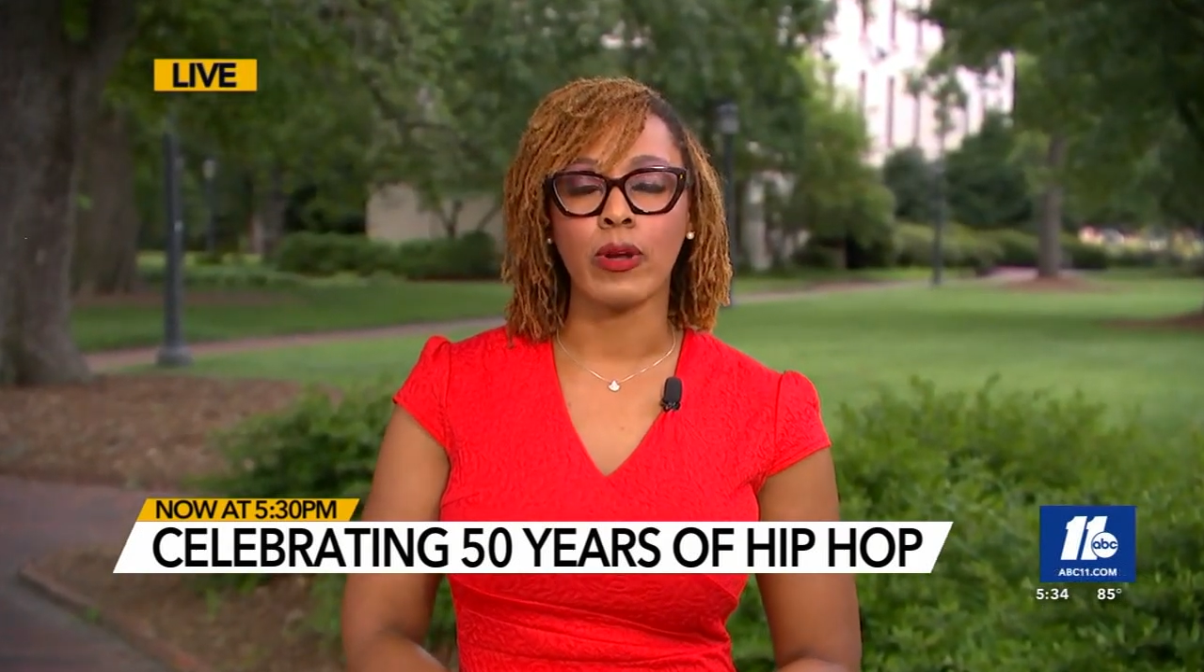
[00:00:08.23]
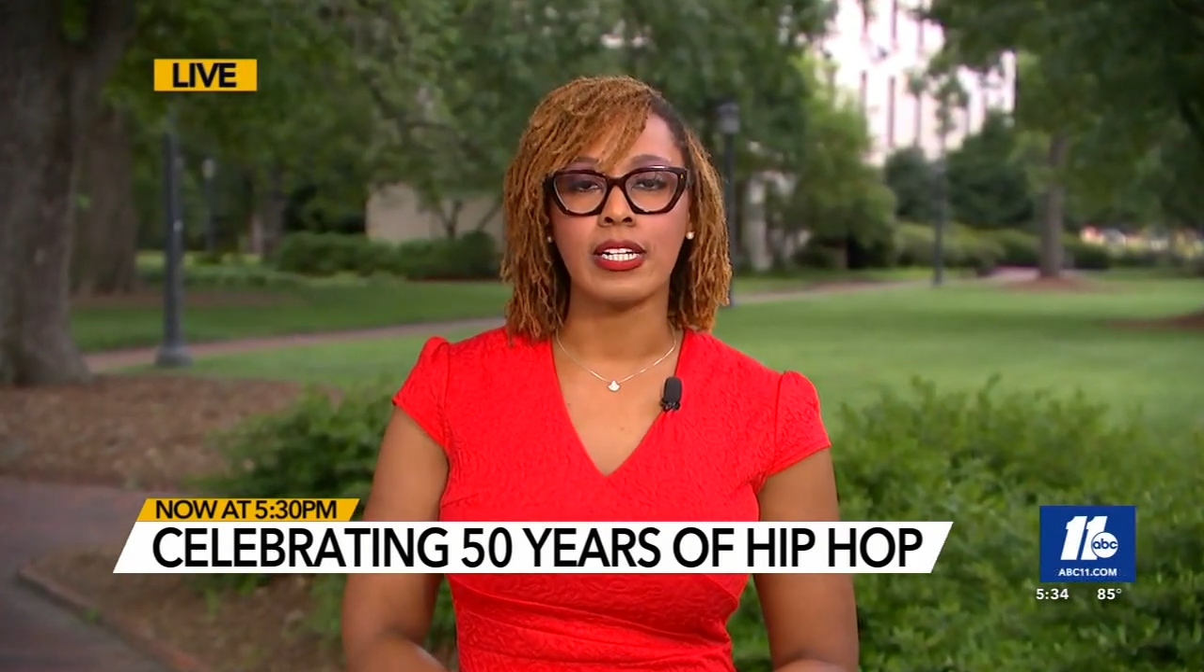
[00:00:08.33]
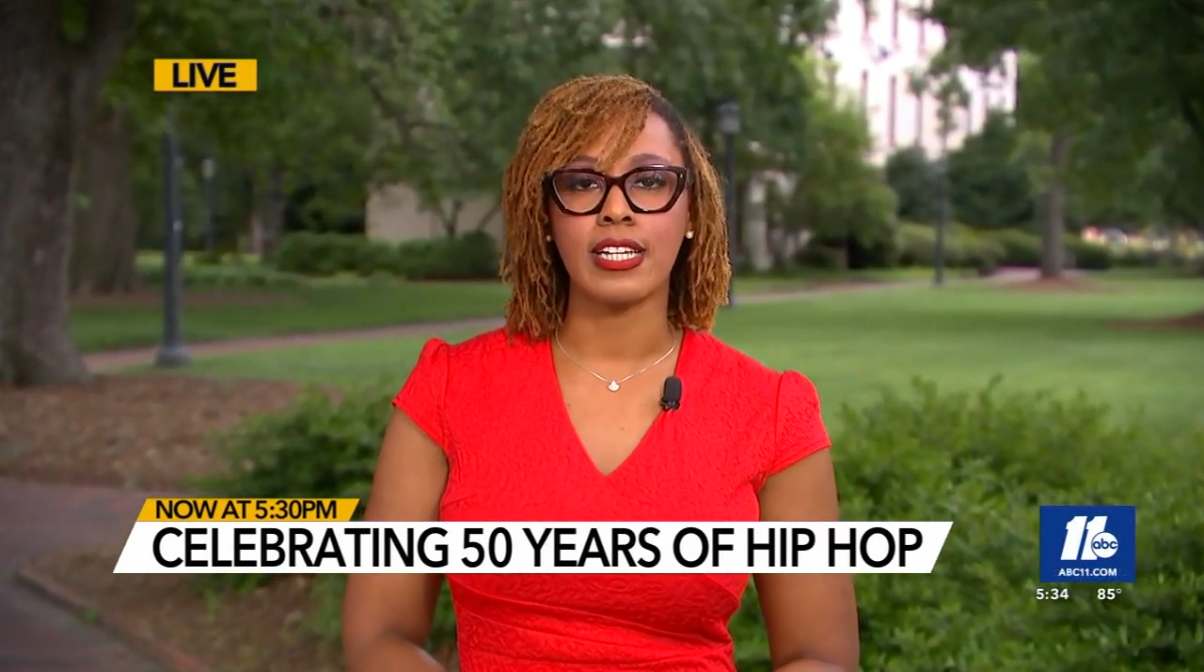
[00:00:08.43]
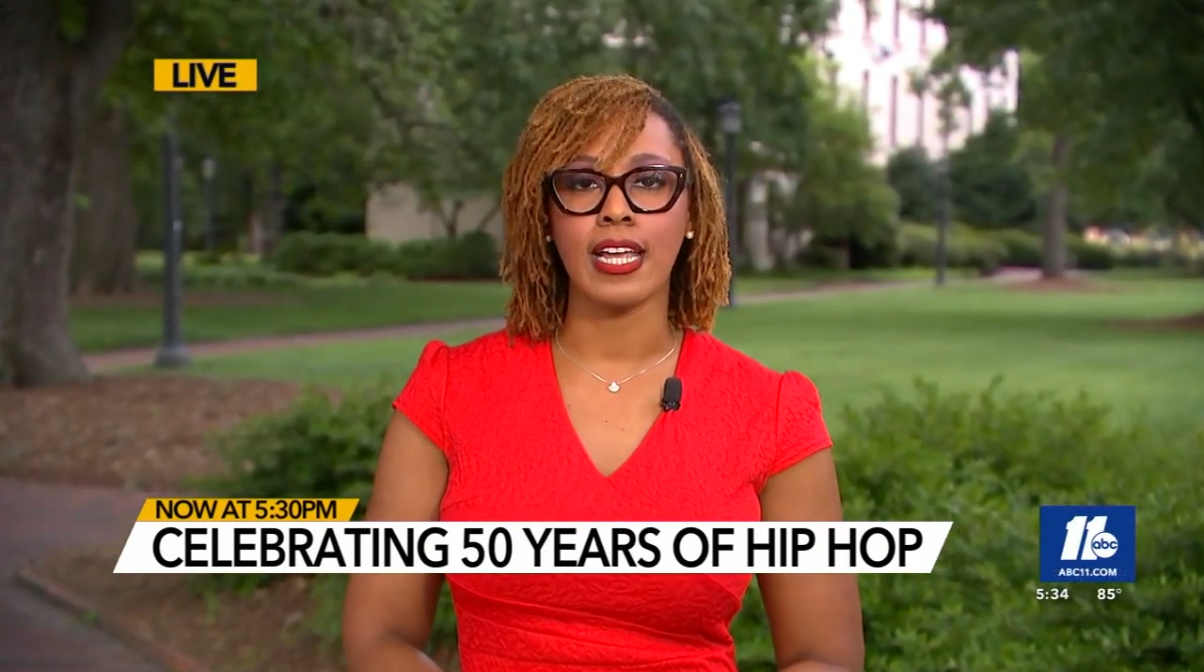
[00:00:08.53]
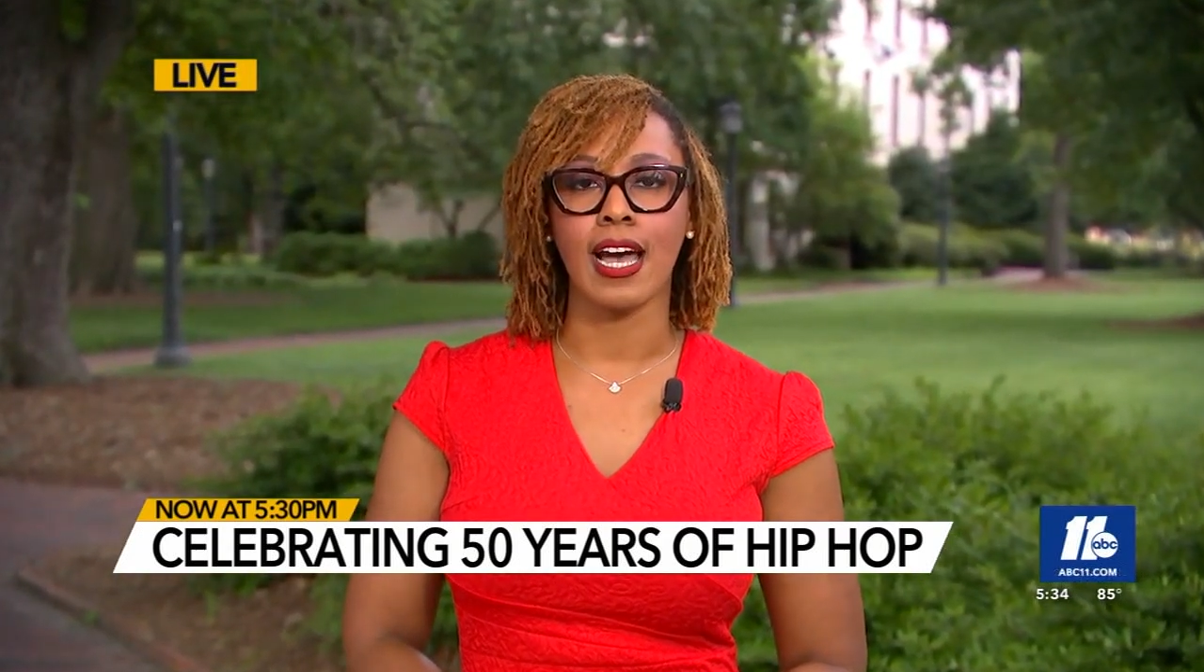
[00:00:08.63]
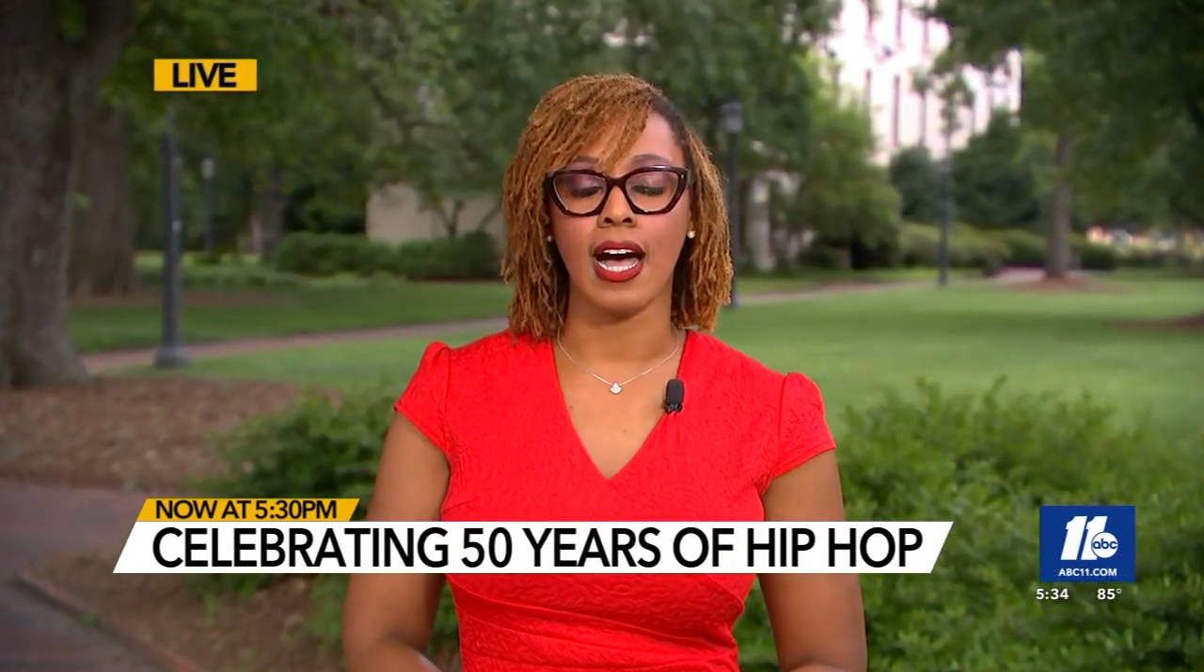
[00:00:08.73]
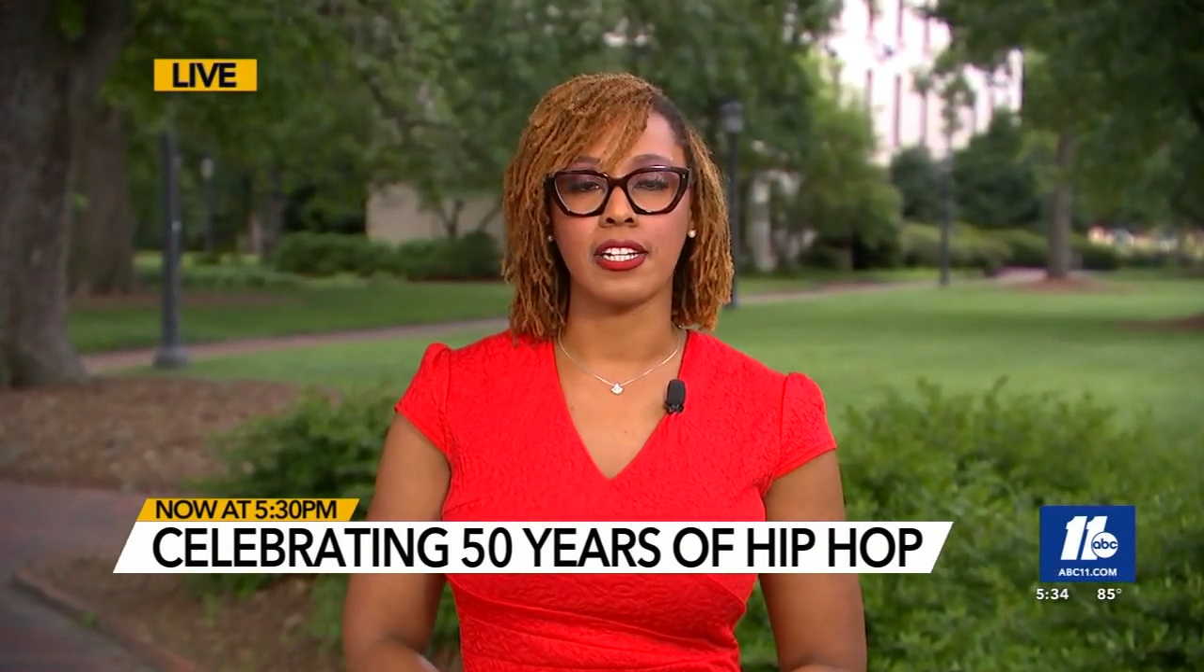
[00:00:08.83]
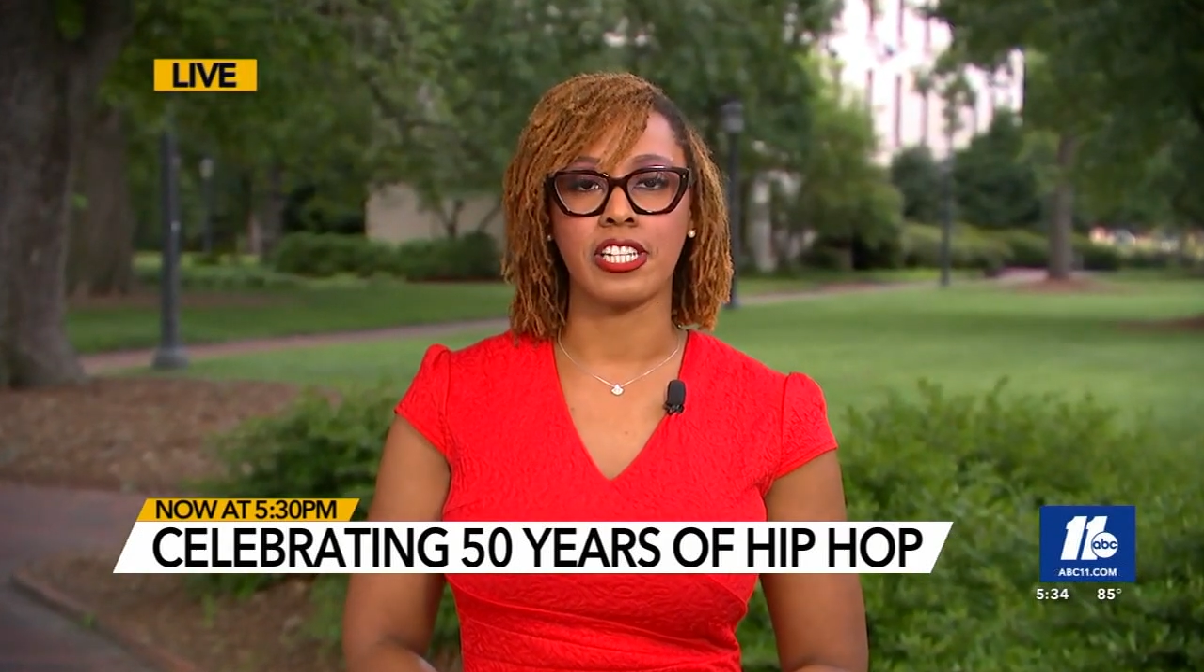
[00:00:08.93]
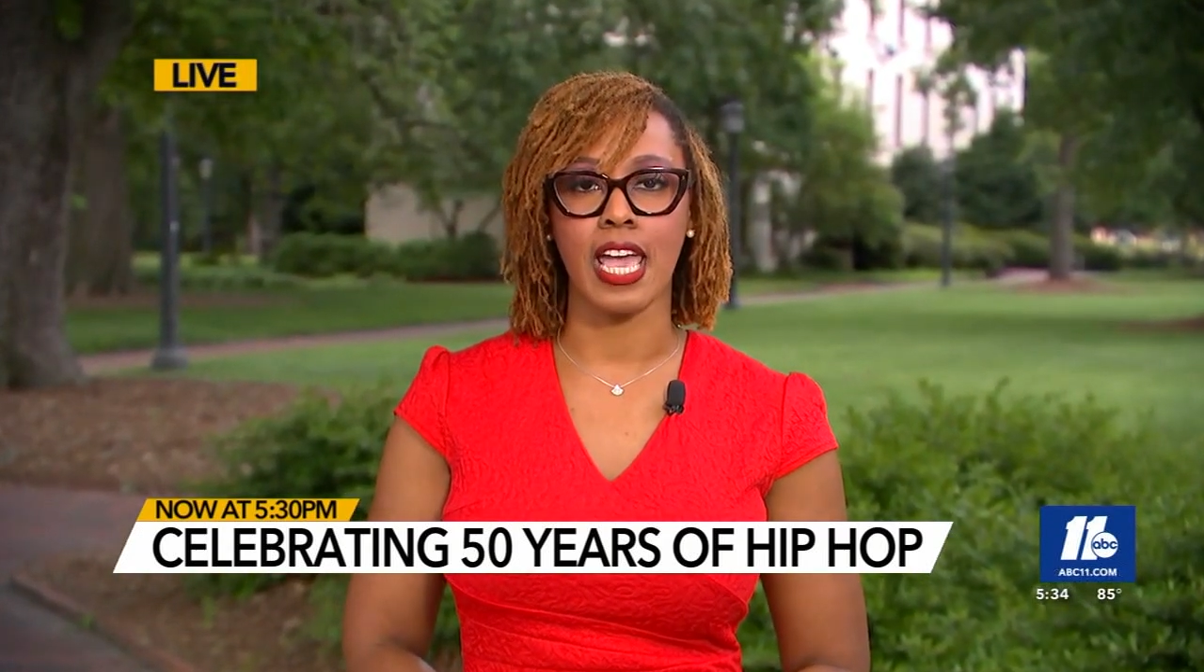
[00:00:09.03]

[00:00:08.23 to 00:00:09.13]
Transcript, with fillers: reaching college